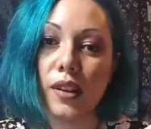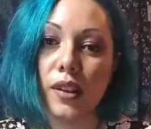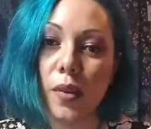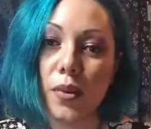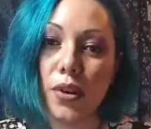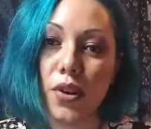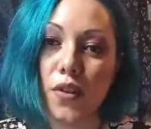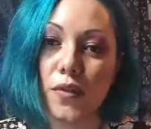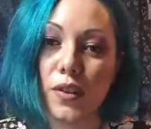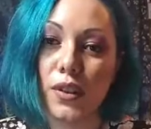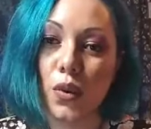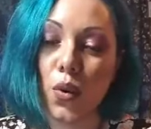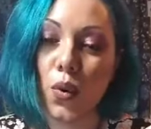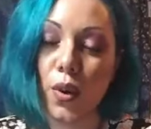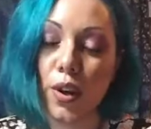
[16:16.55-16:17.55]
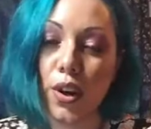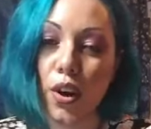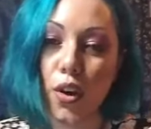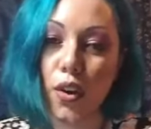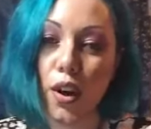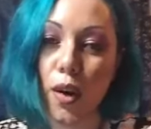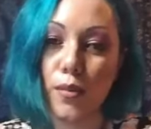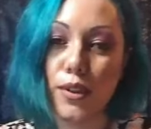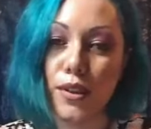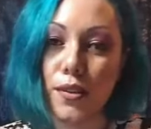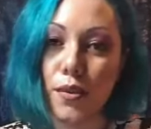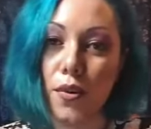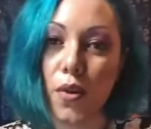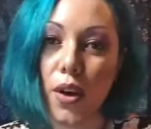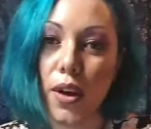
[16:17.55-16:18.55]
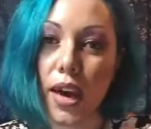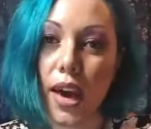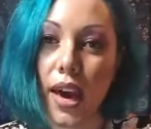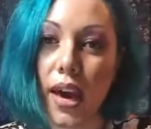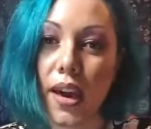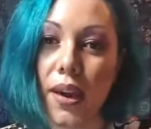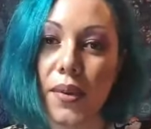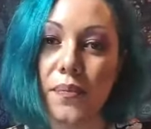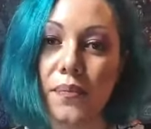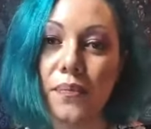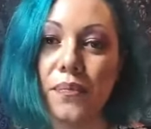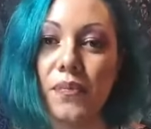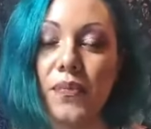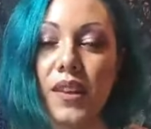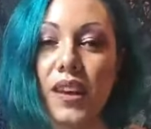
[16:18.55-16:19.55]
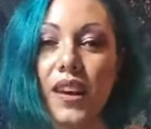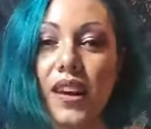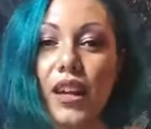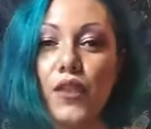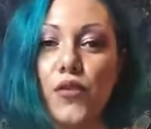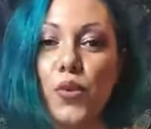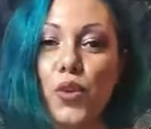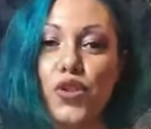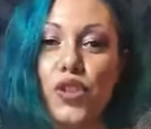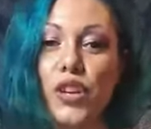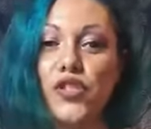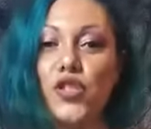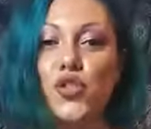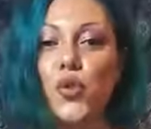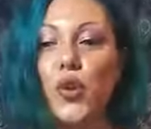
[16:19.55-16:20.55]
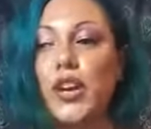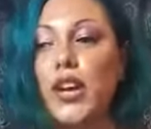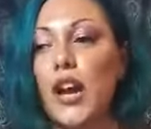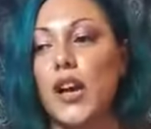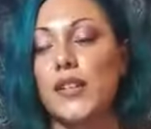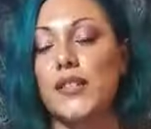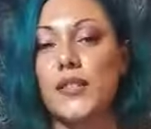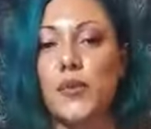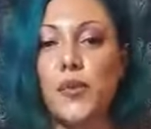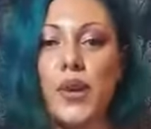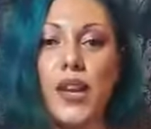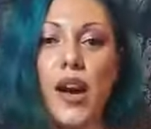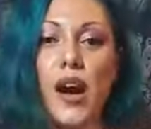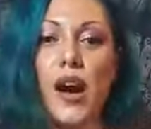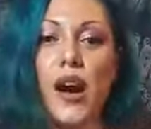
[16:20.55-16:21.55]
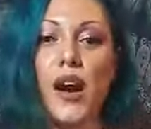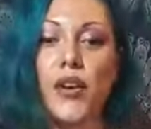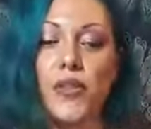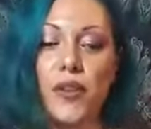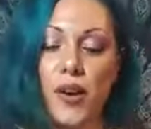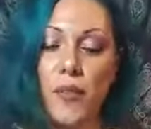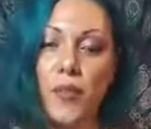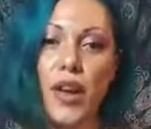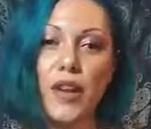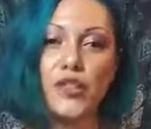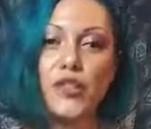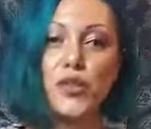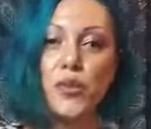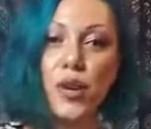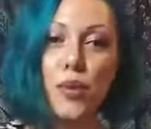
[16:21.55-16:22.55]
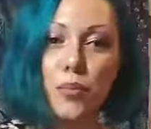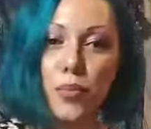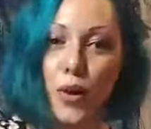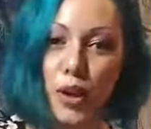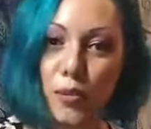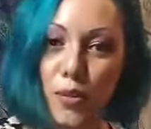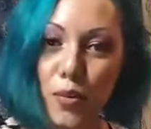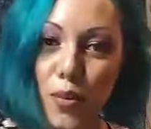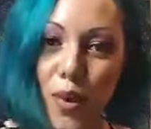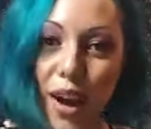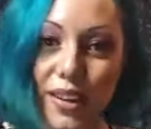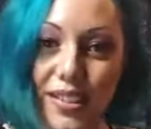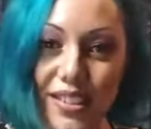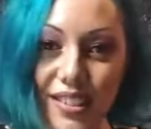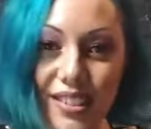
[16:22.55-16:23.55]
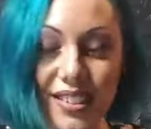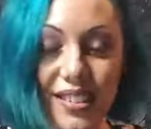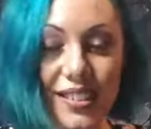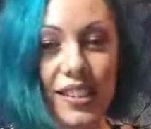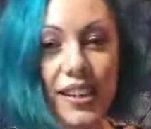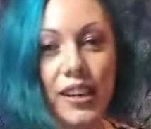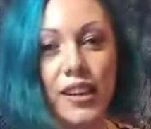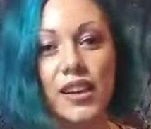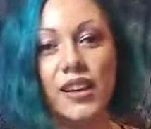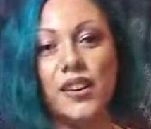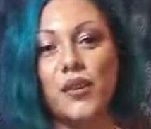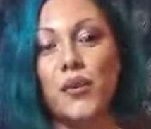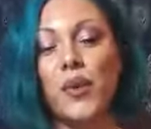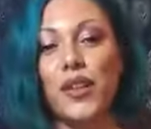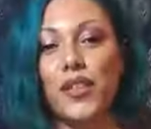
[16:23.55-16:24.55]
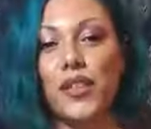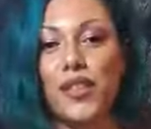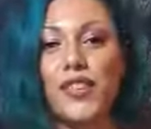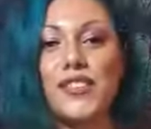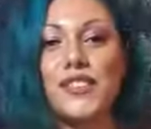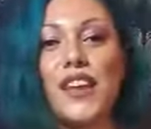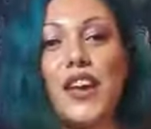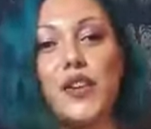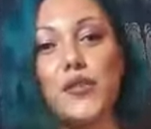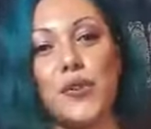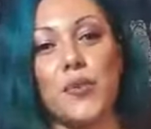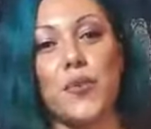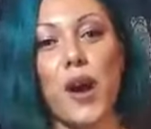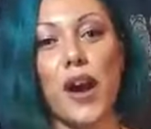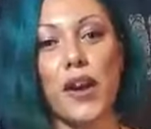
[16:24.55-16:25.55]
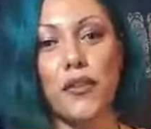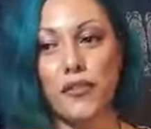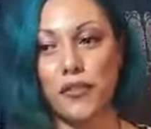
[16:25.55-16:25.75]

Let me know if this audio comes through okay. If you are just joining us, we are about to do an embodiment practice with the sacred wife.